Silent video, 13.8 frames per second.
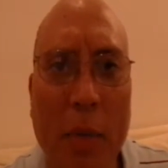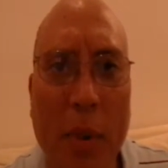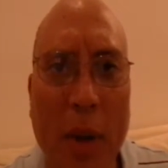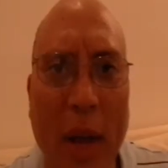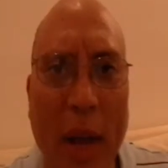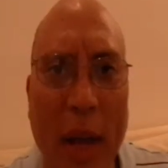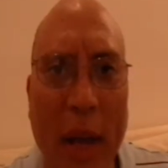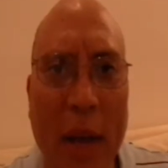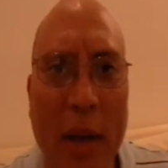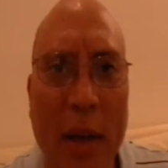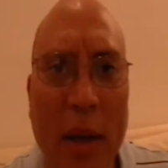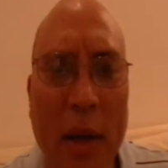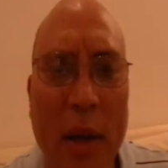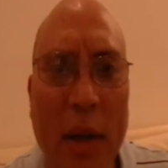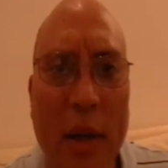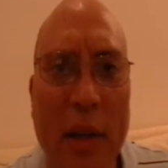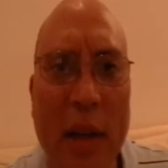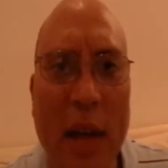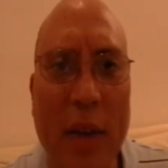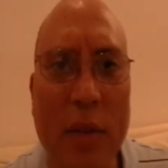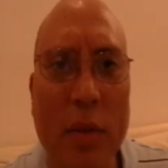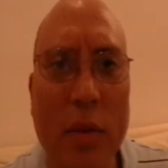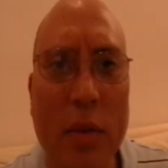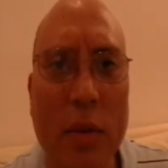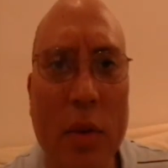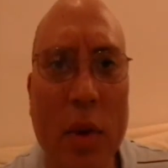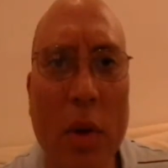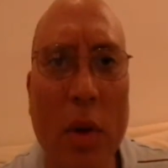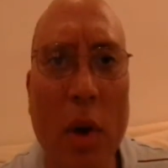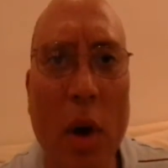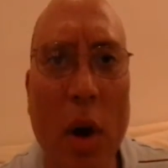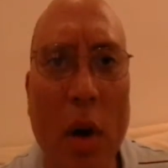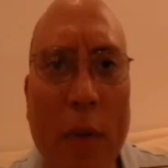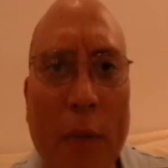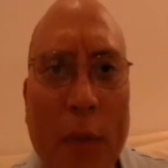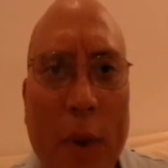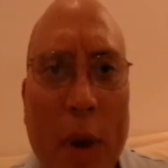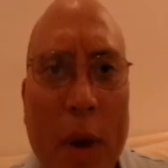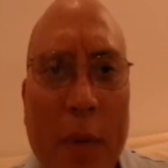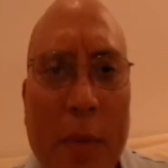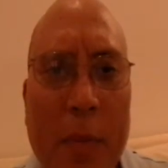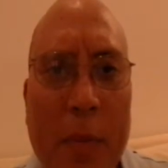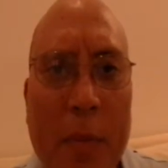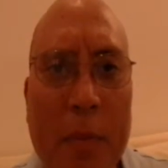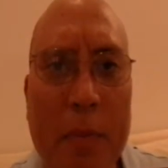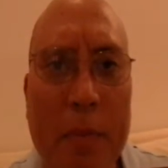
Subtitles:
plane that took off from